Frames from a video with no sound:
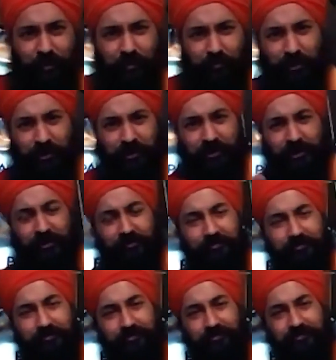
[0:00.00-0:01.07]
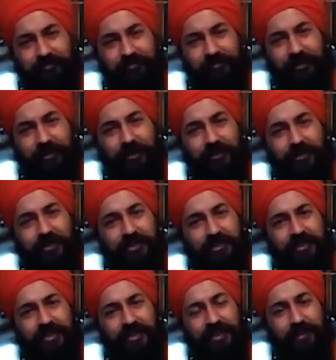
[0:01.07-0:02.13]
awakening
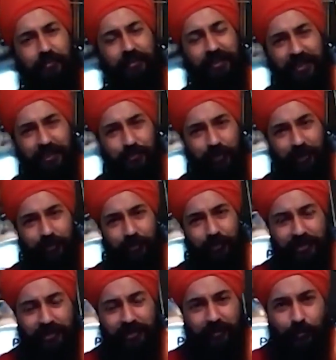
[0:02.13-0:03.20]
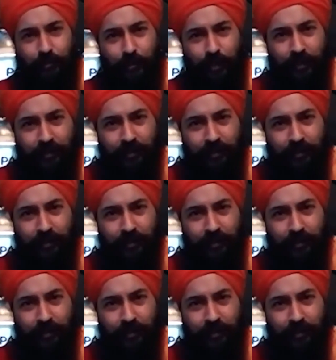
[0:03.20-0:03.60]
consciousness That's why you see